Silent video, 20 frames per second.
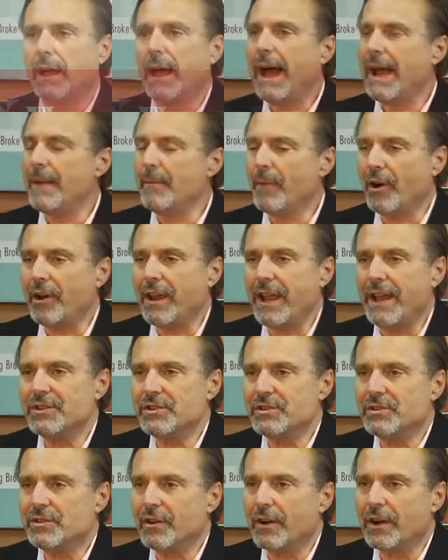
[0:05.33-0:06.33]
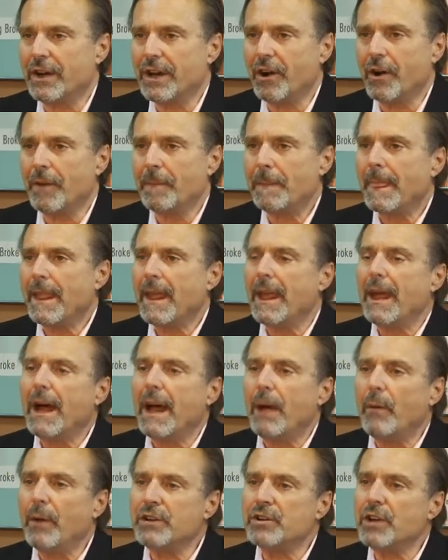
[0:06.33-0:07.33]
Hi, Mark Atchatura here.
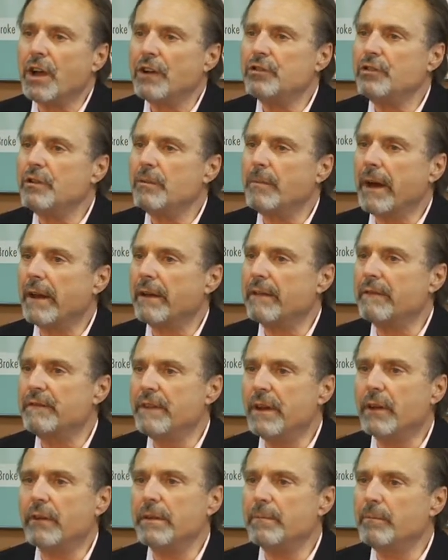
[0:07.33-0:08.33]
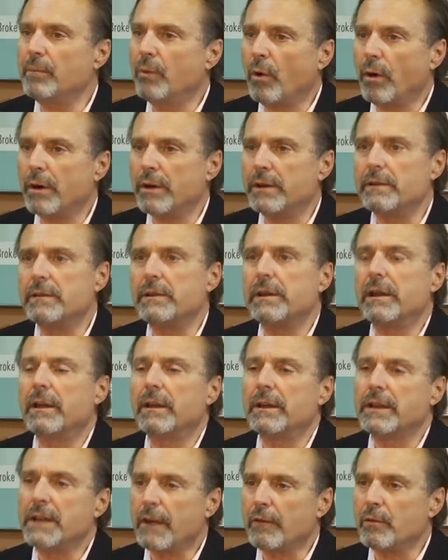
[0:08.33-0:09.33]
I want to talk to you about a very important
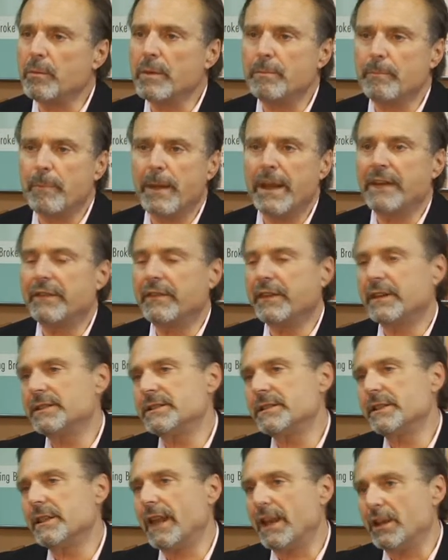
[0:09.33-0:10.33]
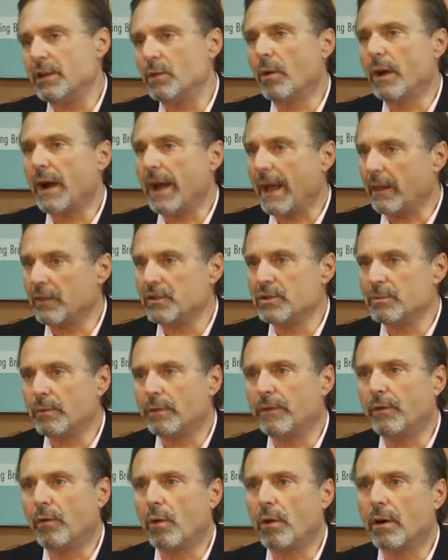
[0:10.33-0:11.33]
government benefit that you are eligible
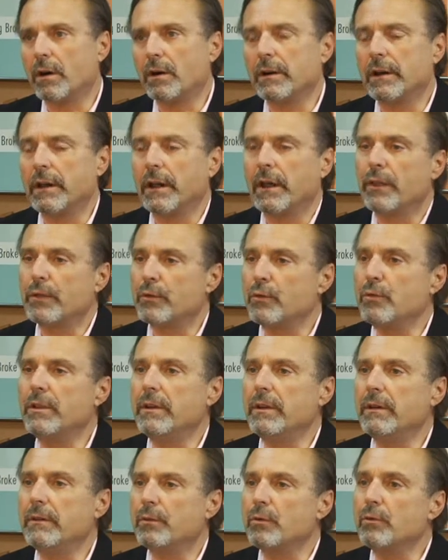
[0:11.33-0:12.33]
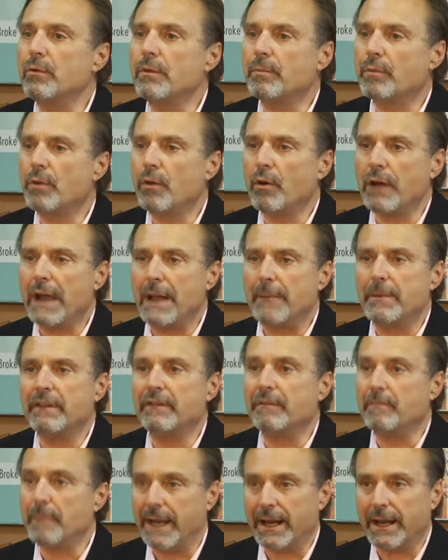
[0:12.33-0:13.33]
for through the program
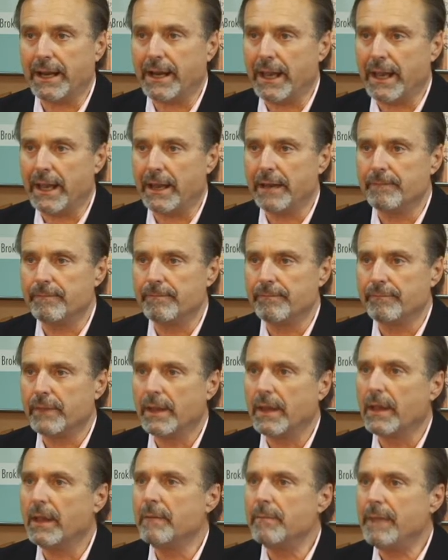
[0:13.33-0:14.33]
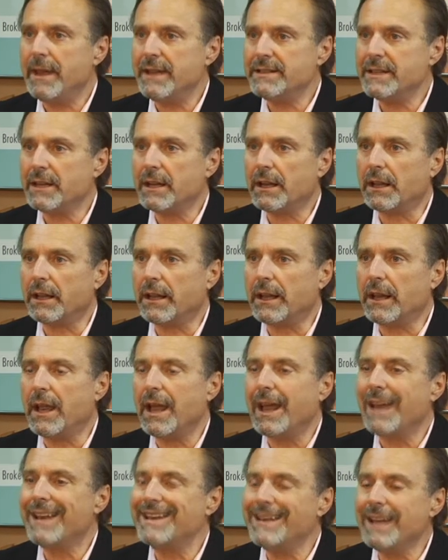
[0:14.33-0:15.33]
of Medicaid. Basically,
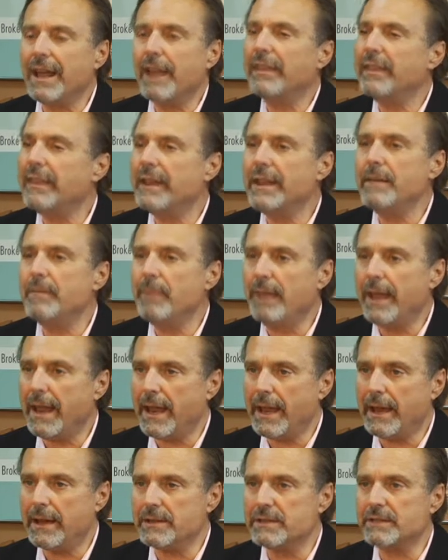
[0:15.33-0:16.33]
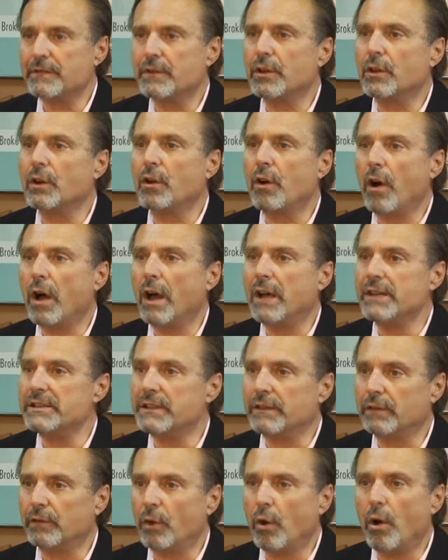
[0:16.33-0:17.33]
nothing pays for the cost
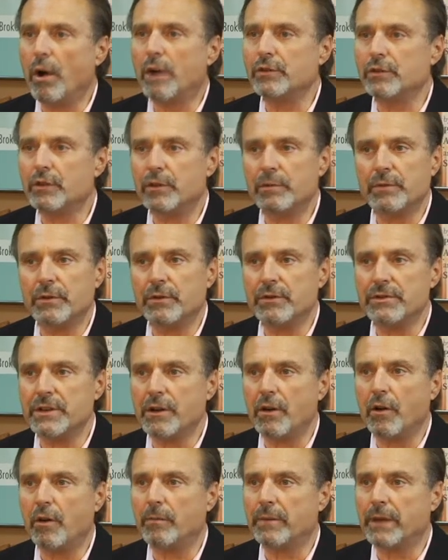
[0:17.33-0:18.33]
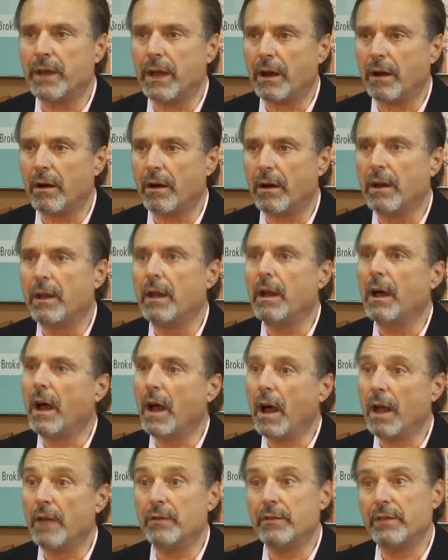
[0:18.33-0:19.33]
of long-term nursing home care
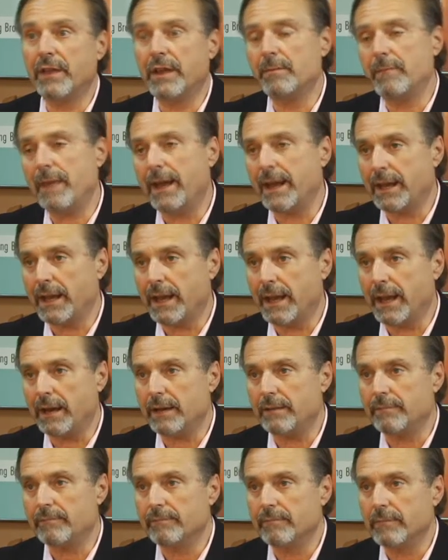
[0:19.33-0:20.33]
other than Medicaid.